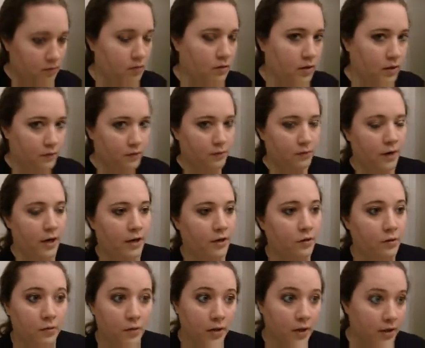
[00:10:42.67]
give you
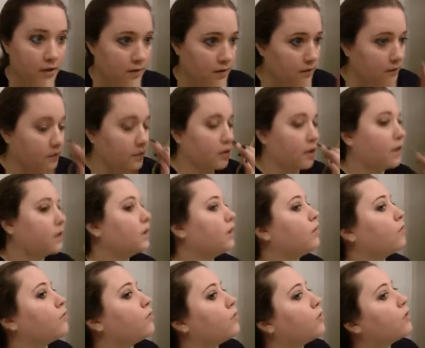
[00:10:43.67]
raccoon eyes if you're not
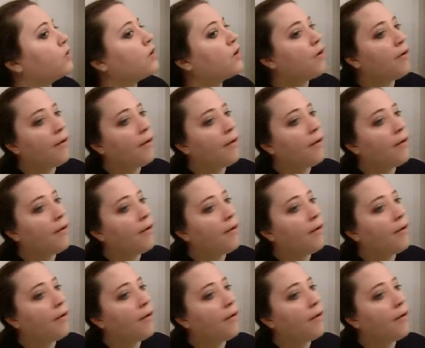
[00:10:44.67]
careful.